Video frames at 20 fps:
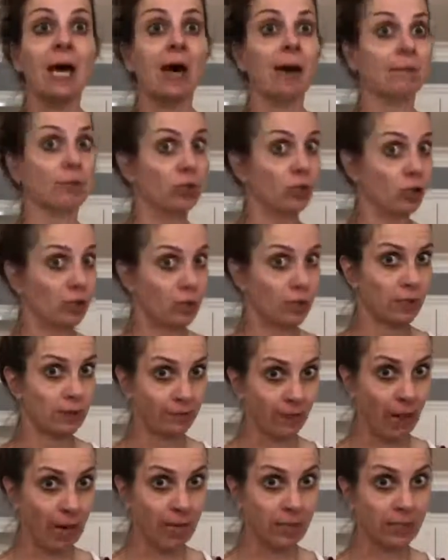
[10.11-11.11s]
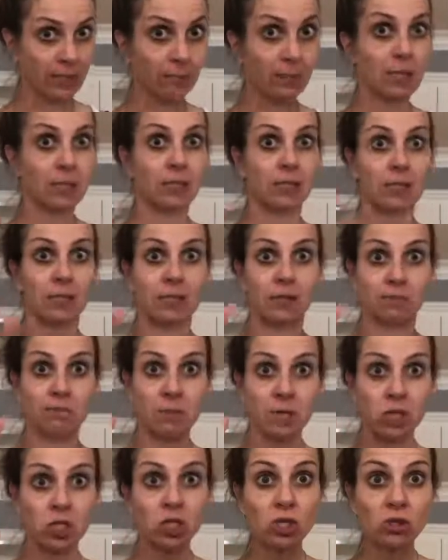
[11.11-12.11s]
I'm gonna do this fast because this is
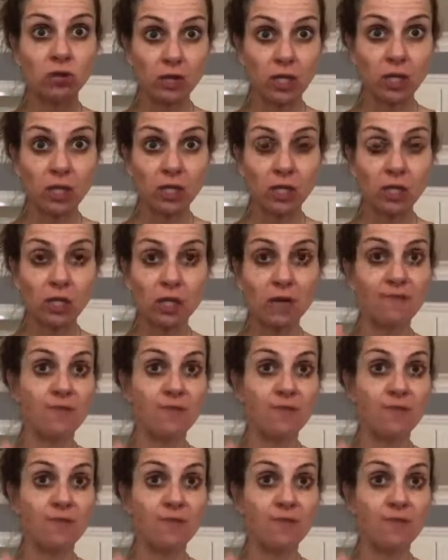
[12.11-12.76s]
mission critical.